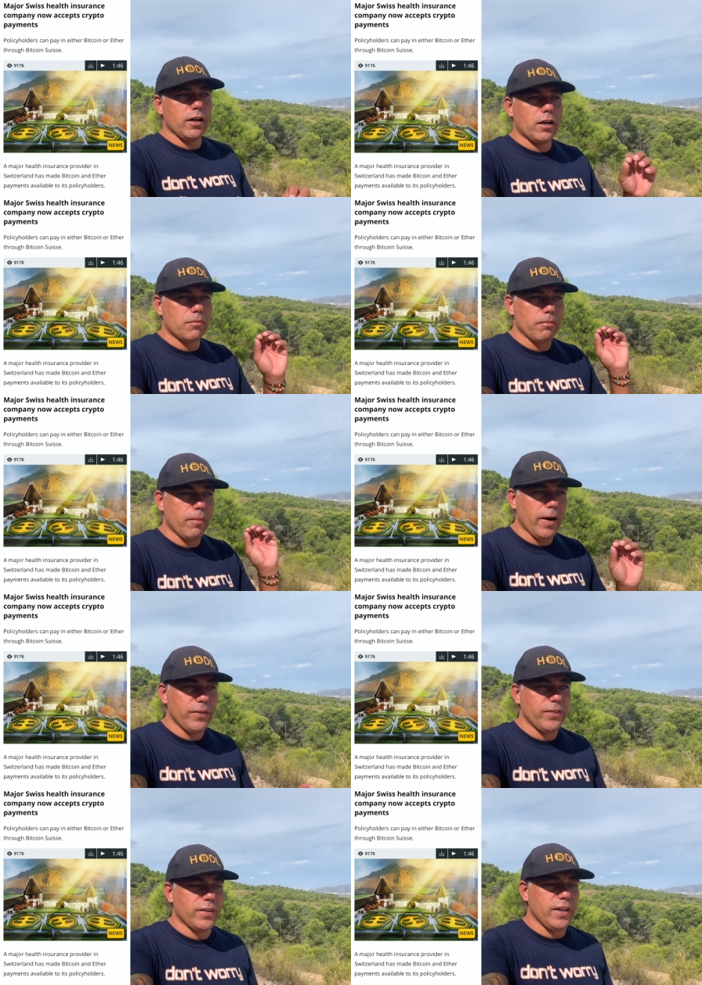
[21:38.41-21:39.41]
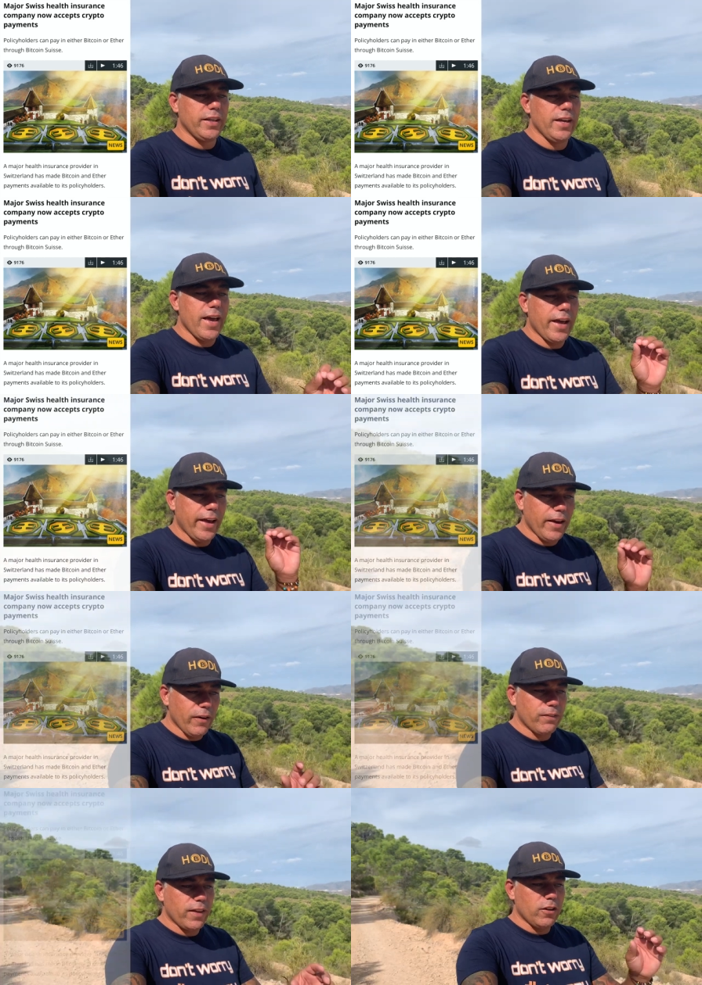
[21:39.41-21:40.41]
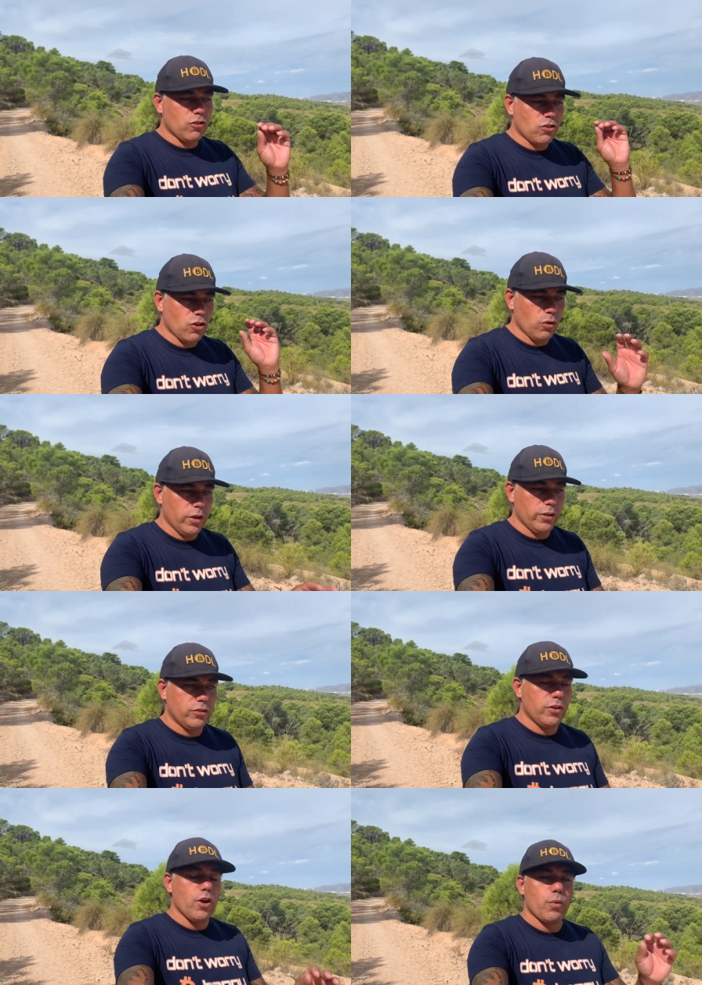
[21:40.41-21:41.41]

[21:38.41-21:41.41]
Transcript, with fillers: our monthly health insurance